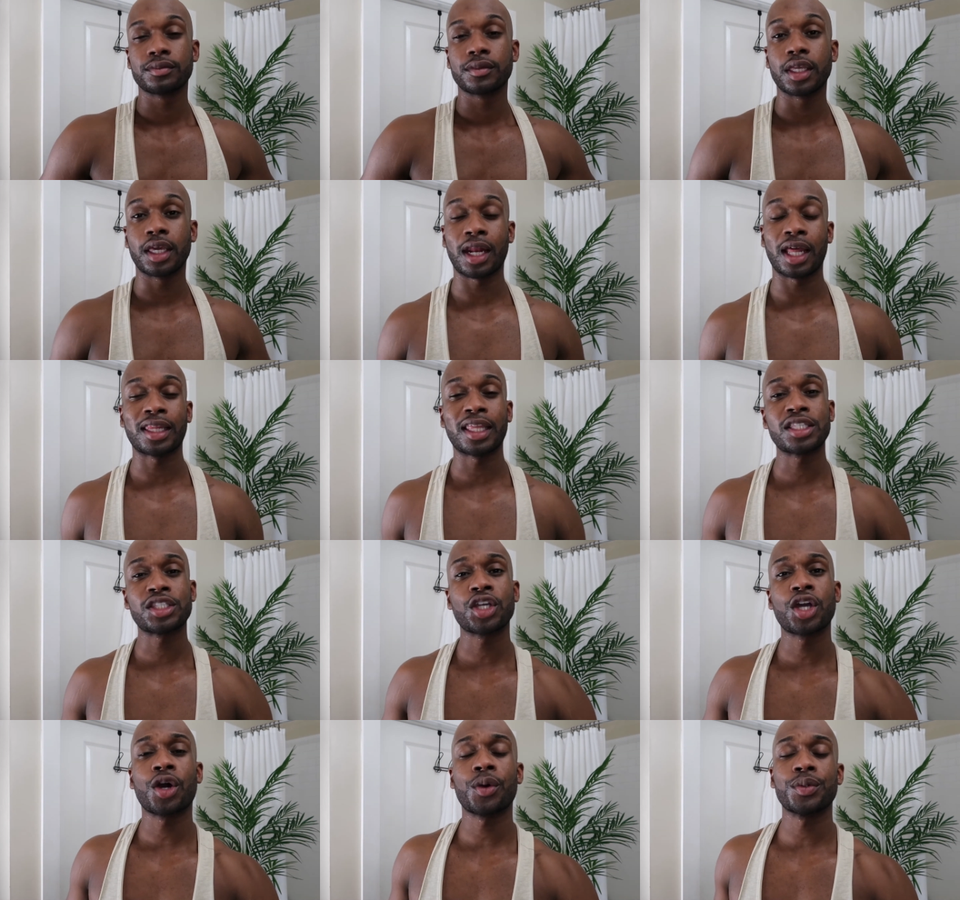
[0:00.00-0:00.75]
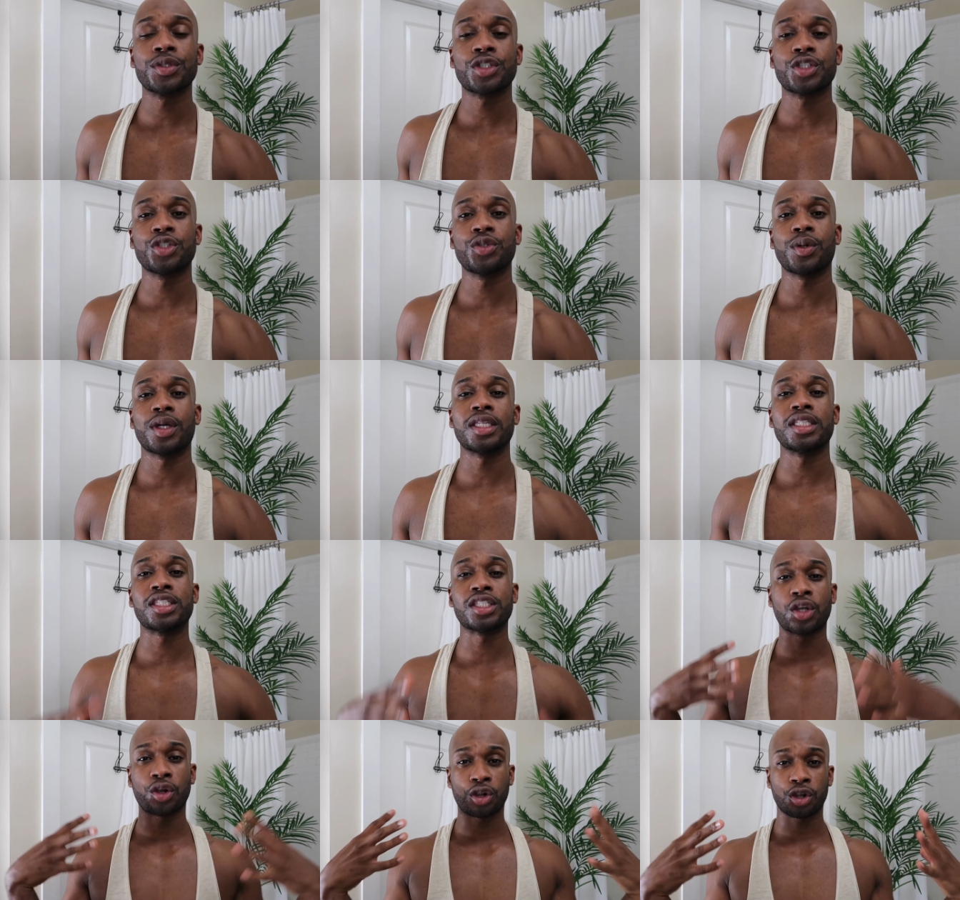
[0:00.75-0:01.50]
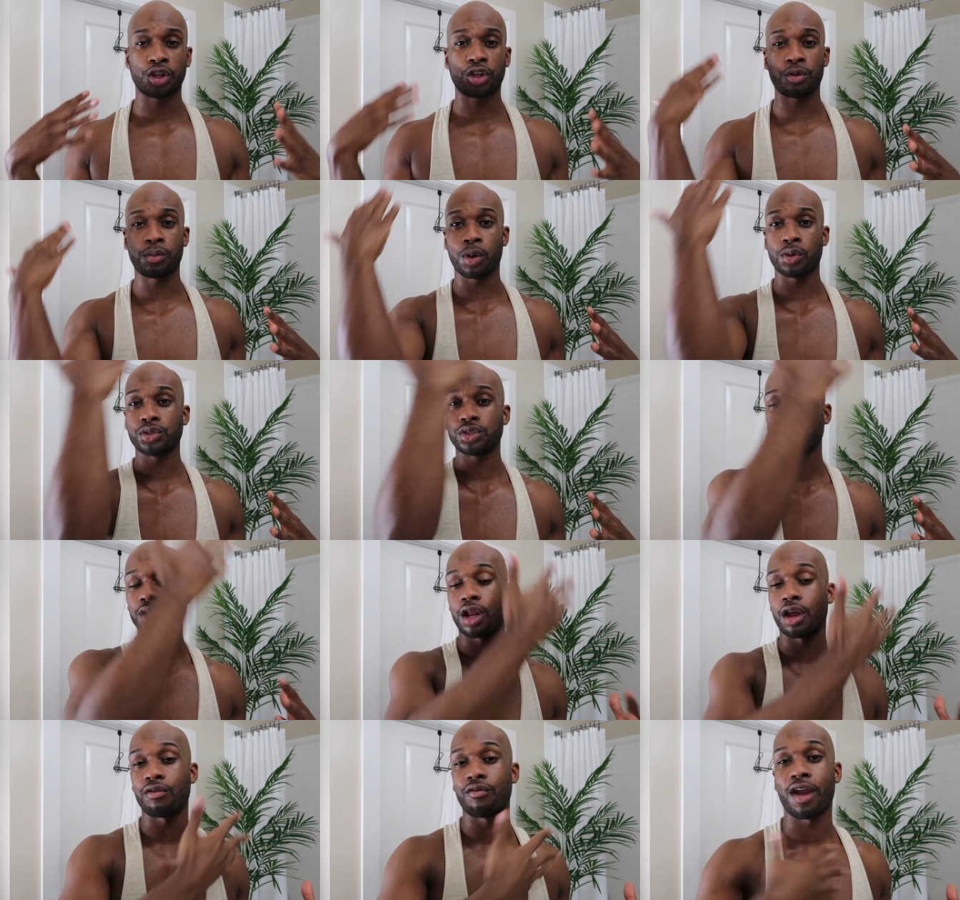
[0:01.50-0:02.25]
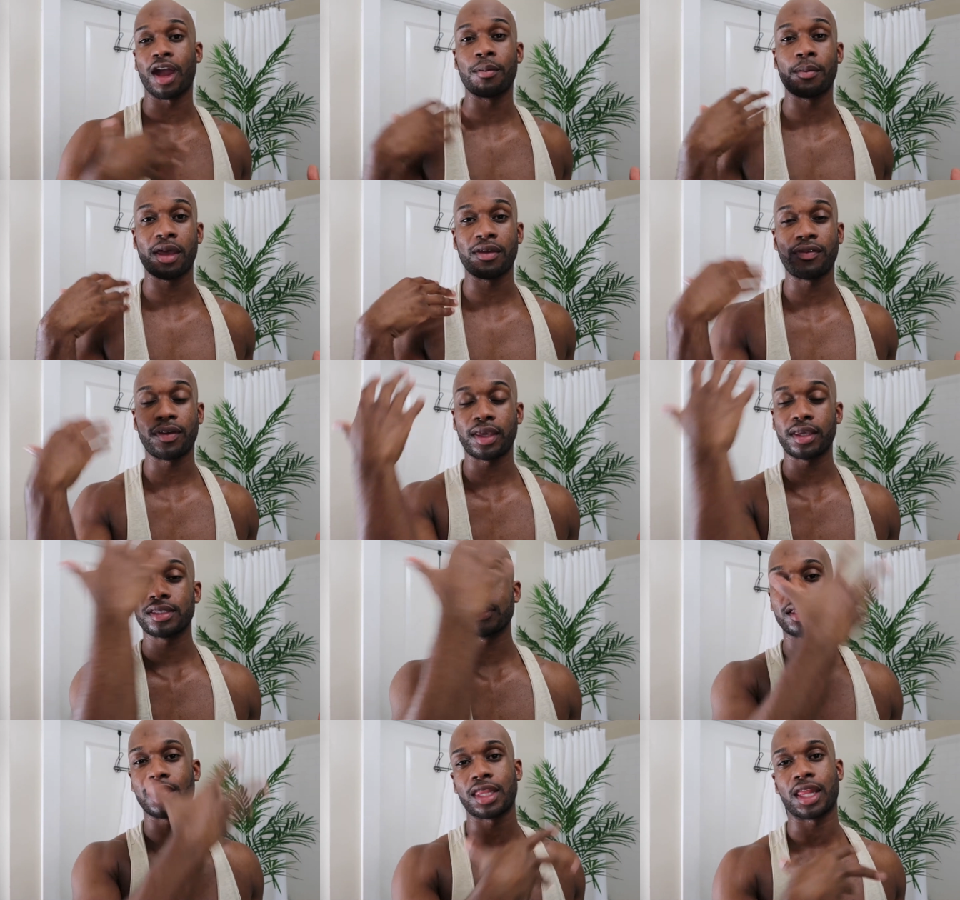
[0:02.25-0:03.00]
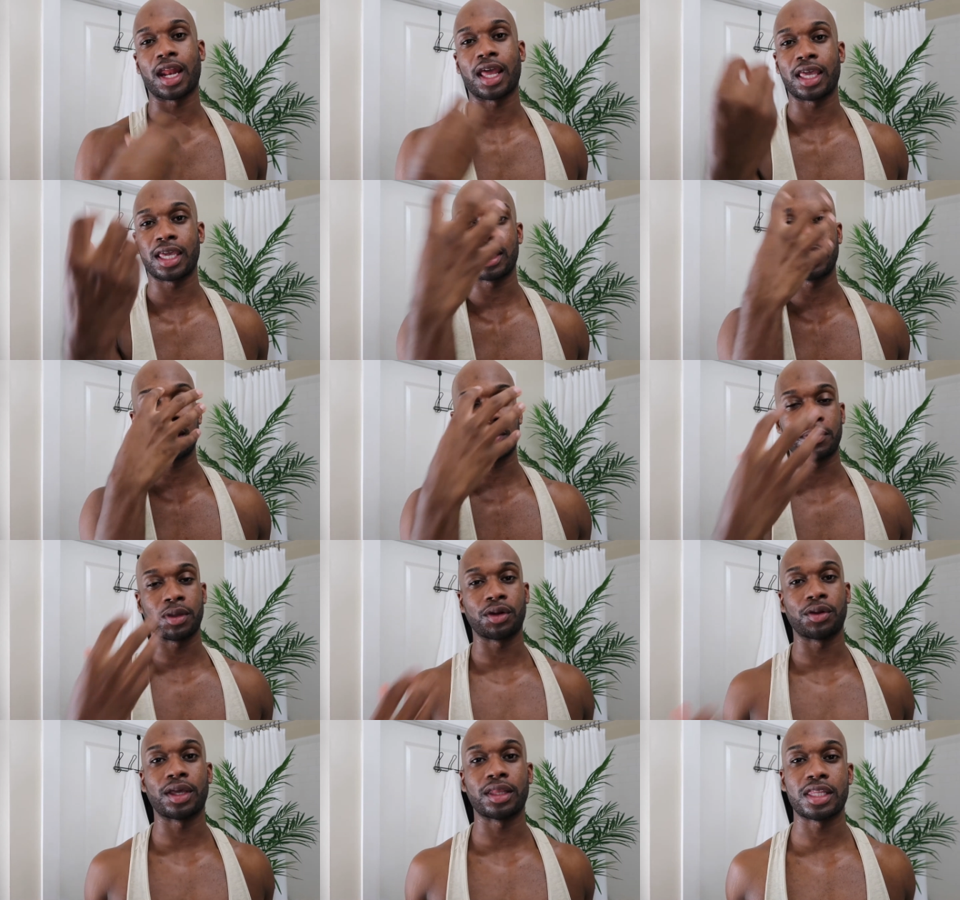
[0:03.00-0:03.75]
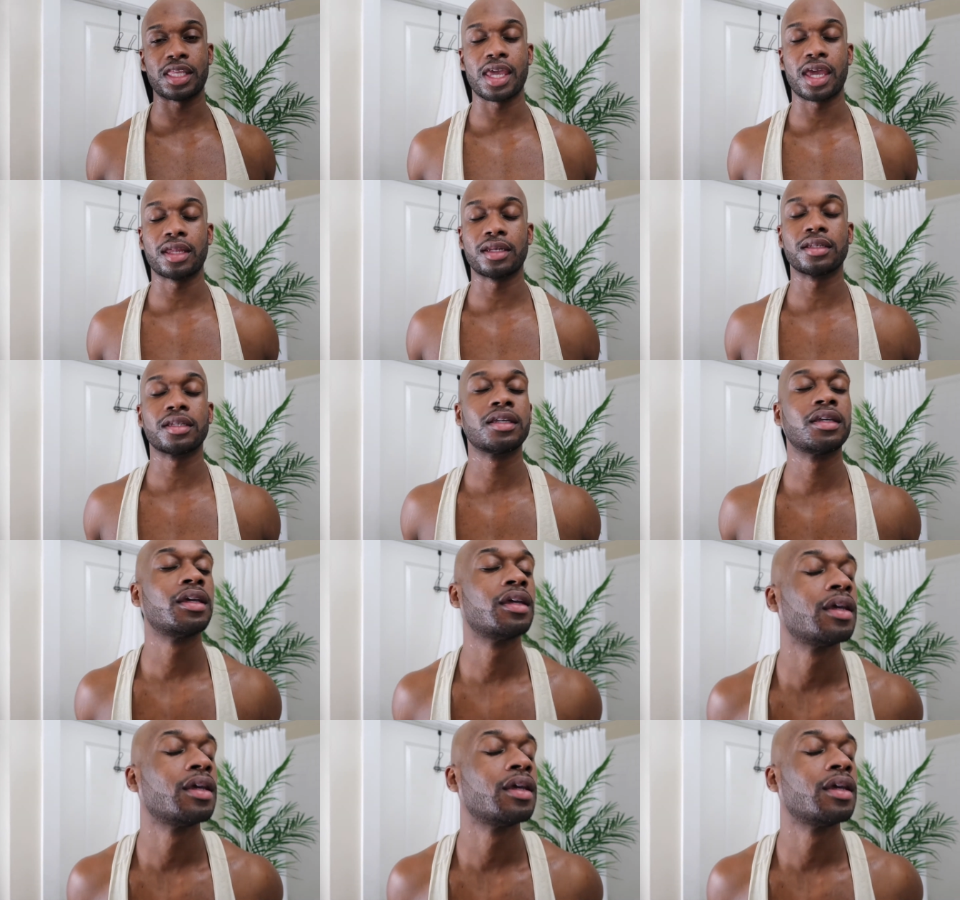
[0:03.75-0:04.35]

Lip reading: And I like to go into a circular motion around my face, and then I hit the middle at the end.